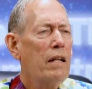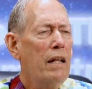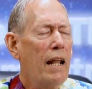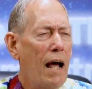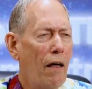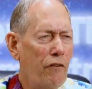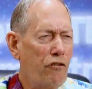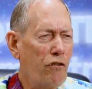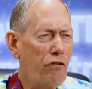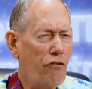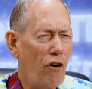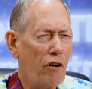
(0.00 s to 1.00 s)
Now that
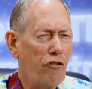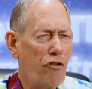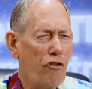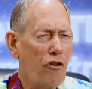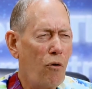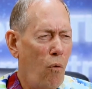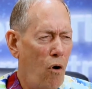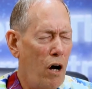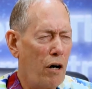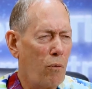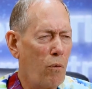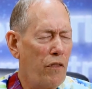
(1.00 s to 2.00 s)
you've structured your
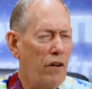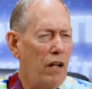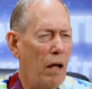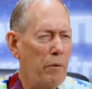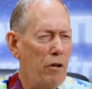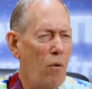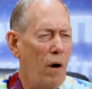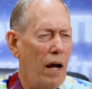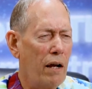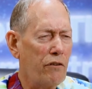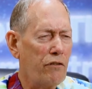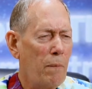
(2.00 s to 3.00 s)
water with a
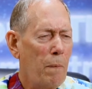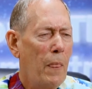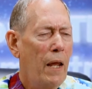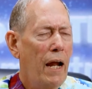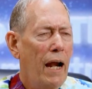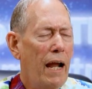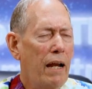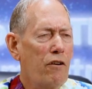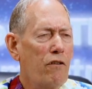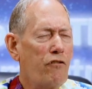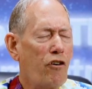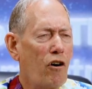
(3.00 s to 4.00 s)
WS and
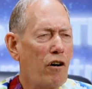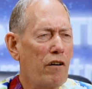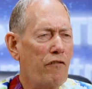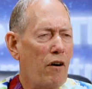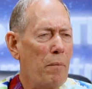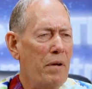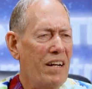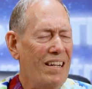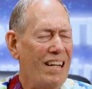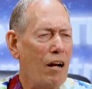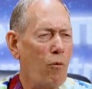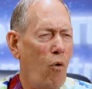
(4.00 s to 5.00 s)
you've turned it from
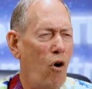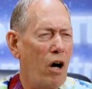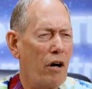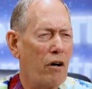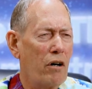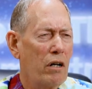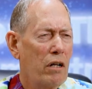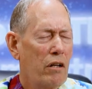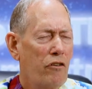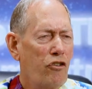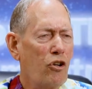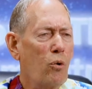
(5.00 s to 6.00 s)
dead water
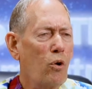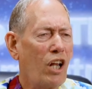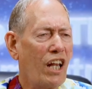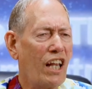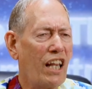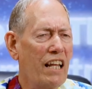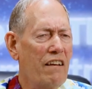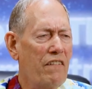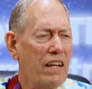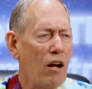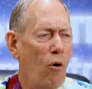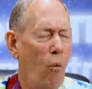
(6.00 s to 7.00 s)
to
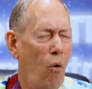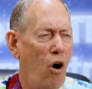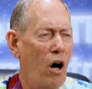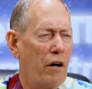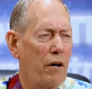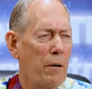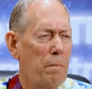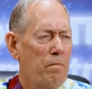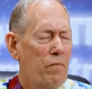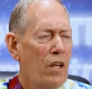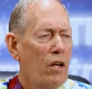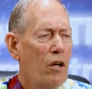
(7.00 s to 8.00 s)
living water,
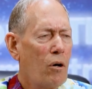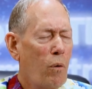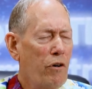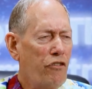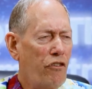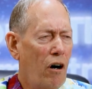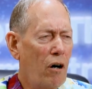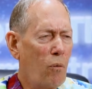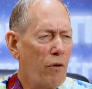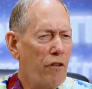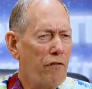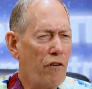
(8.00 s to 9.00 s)
we start
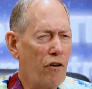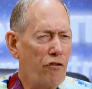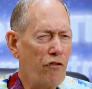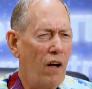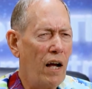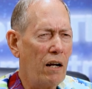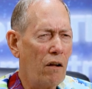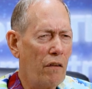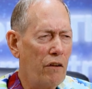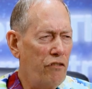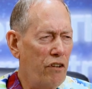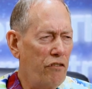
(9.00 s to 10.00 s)
with the first vial in
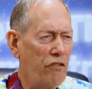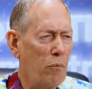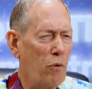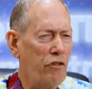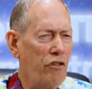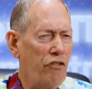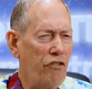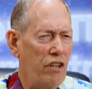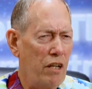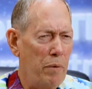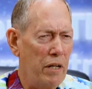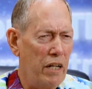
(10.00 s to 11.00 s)
the system, which is
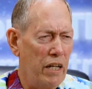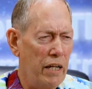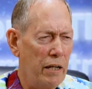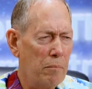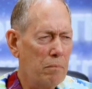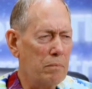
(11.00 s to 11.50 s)
CBD.